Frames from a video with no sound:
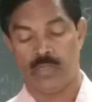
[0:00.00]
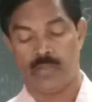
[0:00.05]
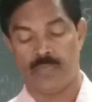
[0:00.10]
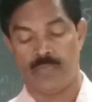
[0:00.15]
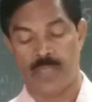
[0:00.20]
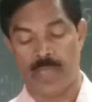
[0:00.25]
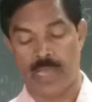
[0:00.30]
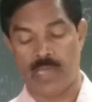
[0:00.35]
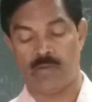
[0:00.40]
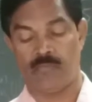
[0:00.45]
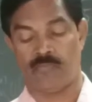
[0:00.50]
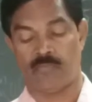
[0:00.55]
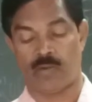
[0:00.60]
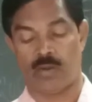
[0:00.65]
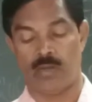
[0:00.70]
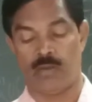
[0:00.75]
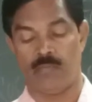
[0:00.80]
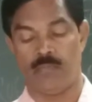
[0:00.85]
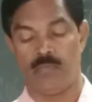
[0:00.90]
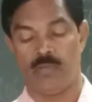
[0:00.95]

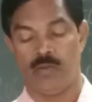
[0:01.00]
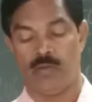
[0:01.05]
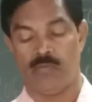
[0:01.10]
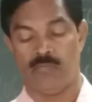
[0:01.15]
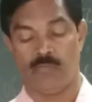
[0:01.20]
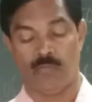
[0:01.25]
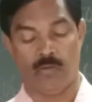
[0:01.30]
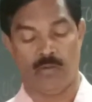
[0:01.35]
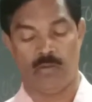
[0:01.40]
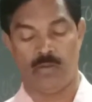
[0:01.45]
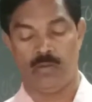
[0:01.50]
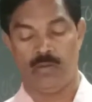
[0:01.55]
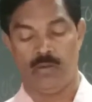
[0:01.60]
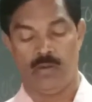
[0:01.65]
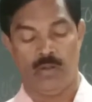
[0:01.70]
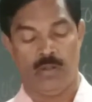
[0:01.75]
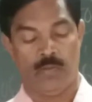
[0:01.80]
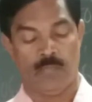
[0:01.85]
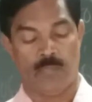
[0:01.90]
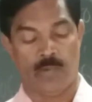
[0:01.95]
therefrom for
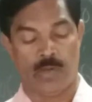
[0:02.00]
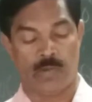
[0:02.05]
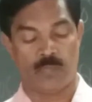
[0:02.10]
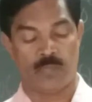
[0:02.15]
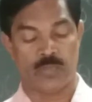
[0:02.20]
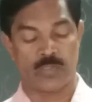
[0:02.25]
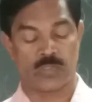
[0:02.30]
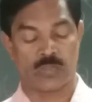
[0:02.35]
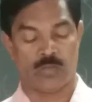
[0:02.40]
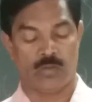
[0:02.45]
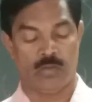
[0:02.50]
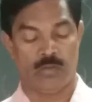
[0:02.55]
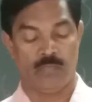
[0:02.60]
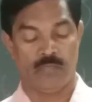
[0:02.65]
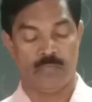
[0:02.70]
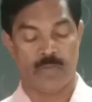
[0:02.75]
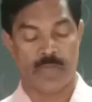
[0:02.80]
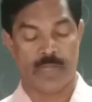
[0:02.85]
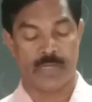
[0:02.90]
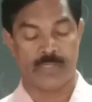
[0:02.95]
purpose
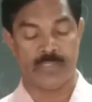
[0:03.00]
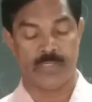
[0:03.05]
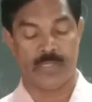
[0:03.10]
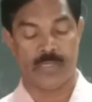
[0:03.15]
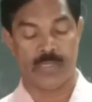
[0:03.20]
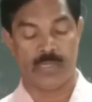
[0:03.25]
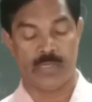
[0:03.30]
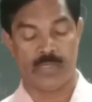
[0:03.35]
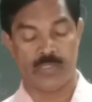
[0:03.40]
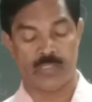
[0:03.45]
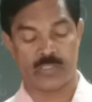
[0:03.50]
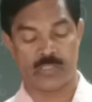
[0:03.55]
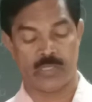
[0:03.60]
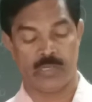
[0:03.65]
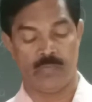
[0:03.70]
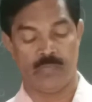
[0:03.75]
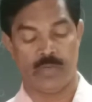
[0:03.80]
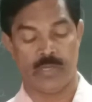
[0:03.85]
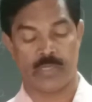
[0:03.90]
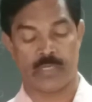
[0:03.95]
of managerial
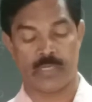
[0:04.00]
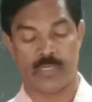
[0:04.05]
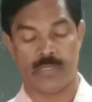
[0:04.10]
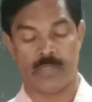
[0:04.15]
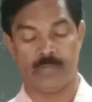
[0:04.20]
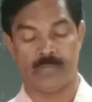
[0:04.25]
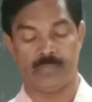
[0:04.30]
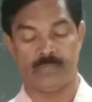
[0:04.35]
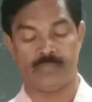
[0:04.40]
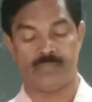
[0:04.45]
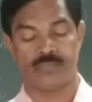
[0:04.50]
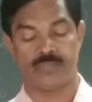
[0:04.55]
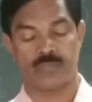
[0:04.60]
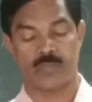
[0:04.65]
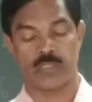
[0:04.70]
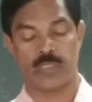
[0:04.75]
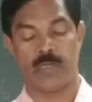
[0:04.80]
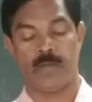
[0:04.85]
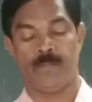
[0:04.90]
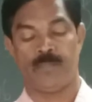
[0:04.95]
decision making.
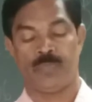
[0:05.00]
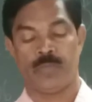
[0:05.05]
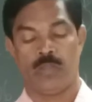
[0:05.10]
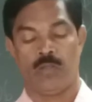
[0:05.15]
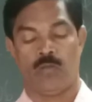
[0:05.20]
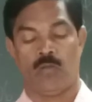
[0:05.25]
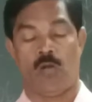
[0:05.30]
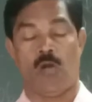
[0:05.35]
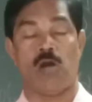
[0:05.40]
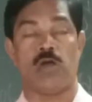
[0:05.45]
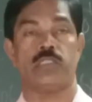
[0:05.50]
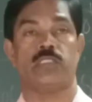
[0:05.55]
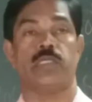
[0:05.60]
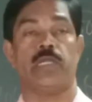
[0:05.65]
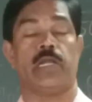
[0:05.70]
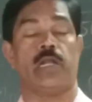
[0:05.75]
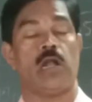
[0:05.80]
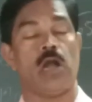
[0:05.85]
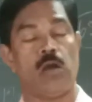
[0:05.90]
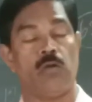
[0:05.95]
The cost
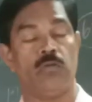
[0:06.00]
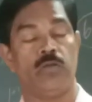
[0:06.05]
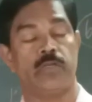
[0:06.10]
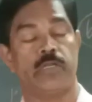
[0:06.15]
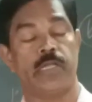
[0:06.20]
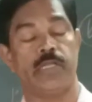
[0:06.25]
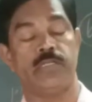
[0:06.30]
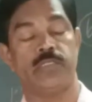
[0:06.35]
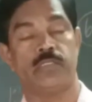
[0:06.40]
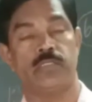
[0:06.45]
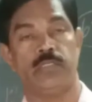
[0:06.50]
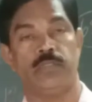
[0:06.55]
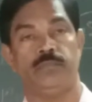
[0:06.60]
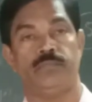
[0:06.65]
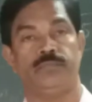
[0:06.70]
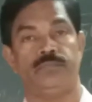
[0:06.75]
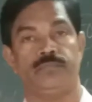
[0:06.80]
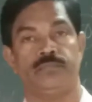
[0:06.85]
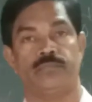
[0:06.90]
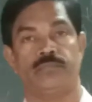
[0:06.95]
accountancy.
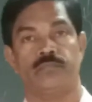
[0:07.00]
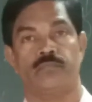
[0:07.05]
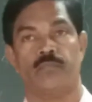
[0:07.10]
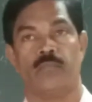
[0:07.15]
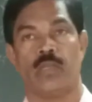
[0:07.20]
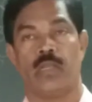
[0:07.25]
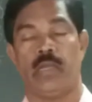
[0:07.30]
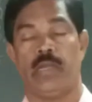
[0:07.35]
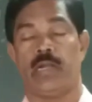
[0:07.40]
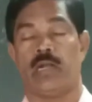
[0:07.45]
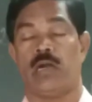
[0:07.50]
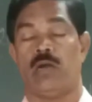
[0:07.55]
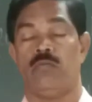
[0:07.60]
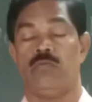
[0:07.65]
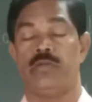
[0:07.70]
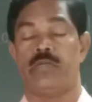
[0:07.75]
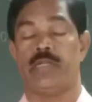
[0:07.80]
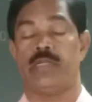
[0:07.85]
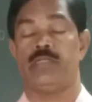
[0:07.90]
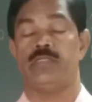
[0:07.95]

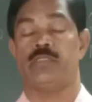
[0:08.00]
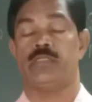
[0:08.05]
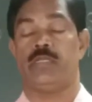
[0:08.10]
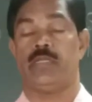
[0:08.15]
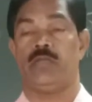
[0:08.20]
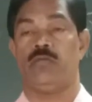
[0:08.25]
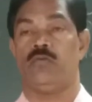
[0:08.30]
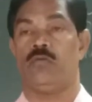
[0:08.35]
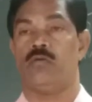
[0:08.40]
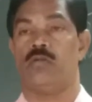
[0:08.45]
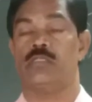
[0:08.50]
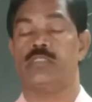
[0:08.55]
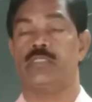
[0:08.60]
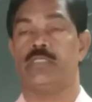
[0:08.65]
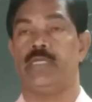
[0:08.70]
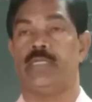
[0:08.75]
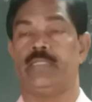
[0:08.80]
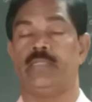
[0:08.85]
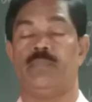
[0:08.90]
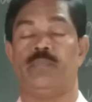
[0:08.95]
Accountancy involves
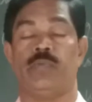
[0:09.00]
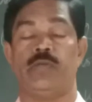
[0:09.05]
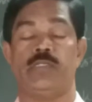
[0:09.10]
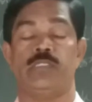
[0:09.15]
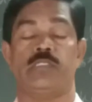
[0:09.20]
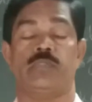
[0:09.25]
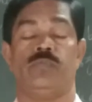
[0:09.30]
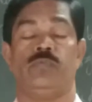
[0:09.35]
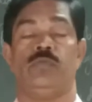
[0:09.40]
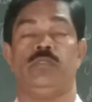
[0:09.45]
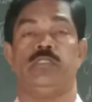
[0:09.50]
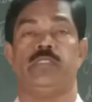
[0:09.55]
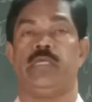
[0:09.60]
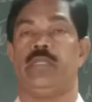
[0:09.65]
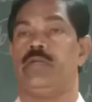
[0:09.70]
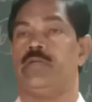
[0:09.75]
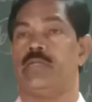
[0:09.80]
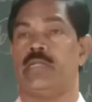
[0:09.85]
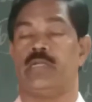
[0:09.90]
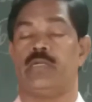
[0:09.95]
here the principles
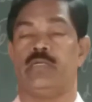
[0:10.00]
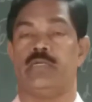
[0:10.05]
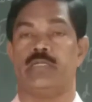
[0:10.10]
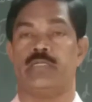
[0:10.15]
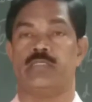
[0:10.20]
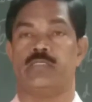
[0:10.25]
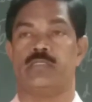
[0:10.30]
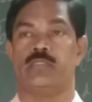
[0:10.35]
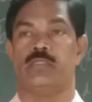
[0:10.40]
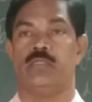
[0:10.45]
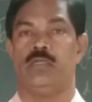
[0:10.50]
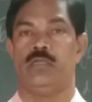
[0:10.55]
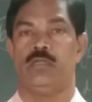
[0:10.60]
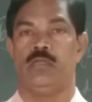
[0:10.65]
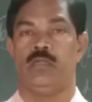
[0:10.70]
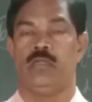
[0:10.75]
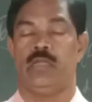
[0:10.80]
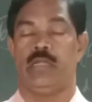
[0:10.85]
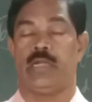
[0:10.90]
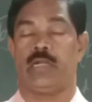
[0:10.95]
and techniques.
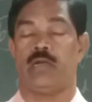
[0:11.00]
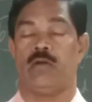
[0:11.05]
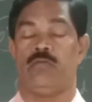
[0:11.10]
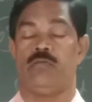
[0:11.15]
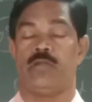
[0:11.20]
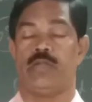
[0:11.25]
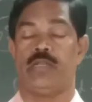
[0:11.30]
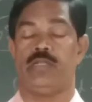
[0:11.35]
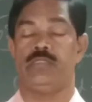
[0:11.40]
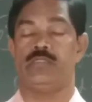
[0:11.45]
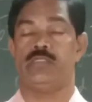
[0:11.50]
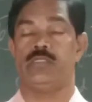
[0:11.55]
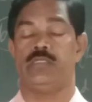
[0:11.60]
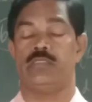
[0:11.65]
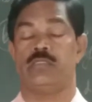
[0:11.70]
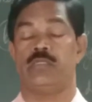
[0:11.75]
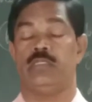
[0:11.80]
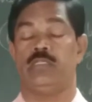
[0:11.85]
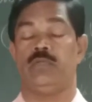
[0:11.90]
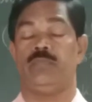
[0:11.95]
Accountancy
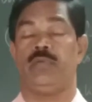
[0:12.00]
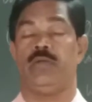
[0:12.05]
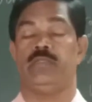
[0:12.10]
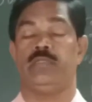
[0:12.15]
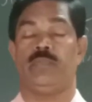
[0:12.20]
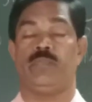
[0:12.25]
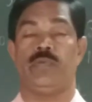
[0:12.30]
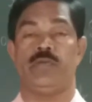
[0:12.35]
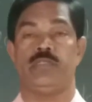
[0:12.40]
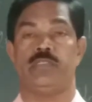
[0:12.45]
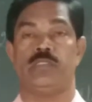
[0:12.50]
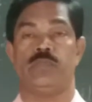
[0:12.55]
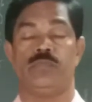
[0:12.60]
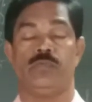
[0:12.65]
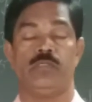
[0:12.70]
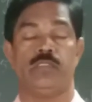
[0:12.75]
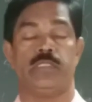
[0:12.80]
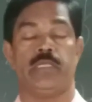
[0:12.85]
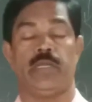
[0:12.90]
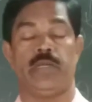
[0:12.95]
is nothing but the
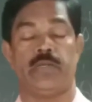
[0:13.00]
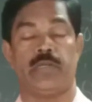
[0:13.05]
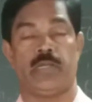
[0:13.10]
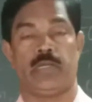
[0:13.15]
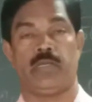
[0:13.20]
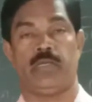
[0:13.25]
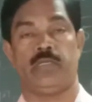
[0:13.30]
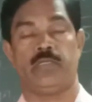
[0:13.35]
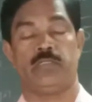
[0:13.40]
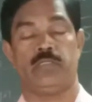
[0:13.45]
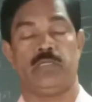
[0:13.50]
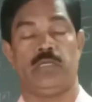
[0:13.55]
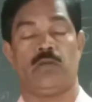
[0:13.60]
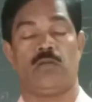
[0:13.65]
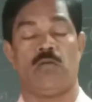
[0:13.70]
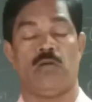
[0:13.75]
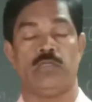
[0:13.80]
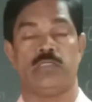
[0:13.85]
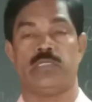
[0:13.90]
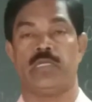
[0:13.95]
principles and techniques. Here
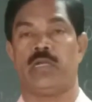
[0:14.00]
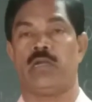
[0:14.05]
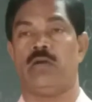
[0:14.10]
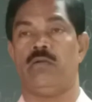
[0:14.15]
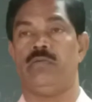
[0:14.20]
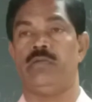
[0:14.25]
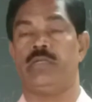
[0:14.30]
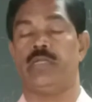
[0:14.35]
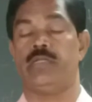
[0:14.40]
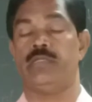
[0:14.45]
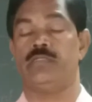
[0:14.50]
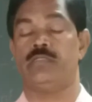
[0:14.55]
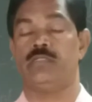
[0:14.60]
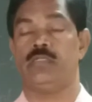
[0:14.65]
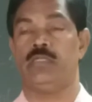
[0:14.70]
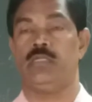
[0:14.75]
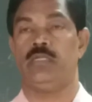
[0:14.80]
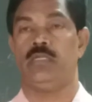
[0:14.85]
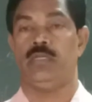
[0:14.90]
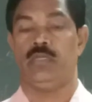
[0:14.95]
cost
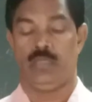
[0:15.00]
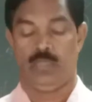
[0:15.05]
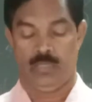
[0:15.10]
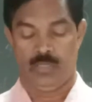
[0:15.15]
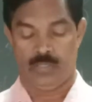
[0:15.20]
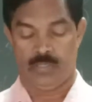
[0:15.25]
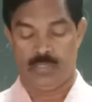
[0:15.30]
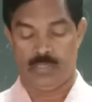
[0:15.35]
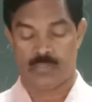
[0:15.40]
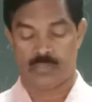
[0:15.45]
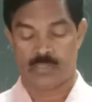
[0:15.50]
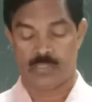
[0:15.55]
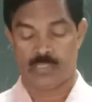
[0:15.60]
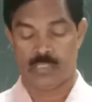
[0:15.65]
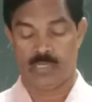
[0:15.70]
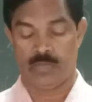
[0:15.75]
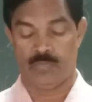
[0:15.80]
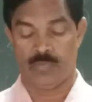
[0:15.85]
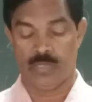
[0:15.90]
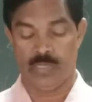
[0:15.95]
accountancy is
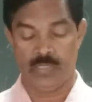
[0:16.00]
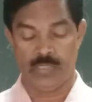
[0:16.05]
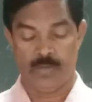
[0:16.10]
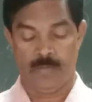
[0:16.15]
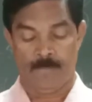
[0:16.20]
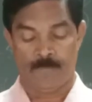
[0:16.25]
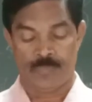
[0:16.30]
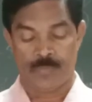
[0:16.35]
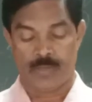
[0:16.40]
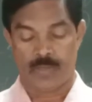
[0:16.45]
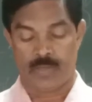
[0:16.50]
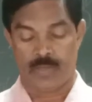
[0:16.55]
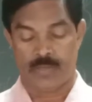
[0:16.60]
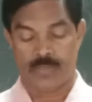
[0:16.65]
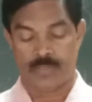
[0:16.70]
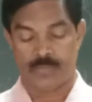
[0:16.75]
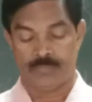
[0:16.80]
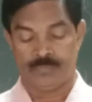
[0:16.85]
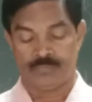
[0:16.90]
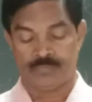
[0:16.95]
nothing but
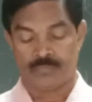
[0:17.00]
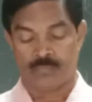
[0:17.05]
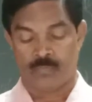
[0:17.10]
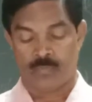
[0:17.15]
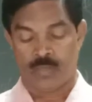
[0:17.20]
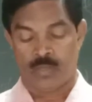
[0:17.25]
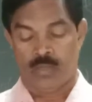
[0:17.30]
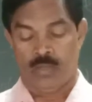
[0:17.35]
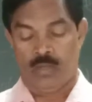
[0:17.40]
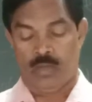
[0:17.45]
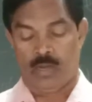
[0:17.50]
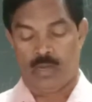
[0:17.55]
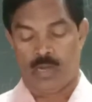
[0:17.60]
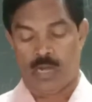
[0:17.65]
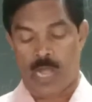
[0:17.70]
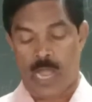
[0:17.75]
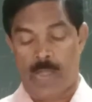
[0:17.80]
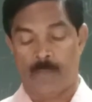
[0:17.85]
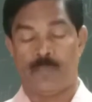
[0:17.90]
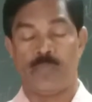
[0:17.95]
here
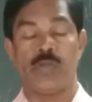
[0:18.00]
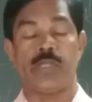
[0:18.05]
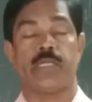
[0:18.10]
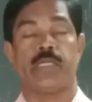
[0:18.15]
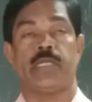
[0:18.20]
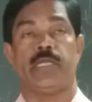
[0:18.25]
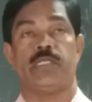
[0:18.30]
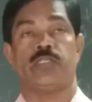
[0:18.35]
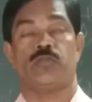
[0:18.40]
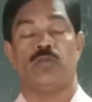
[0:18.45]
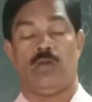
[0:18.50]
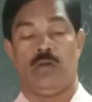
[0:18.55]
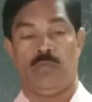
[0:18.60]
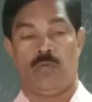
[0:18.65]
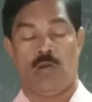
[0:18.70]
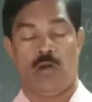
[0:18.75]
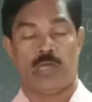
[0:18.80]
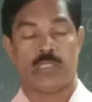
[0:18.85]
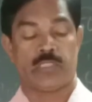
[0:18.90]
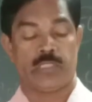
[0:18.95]
application
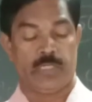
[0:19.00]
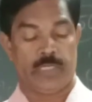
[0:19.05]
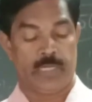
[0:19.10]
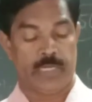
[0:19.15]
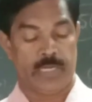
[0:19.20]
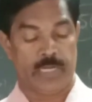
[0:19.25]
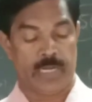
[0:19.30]
of costing and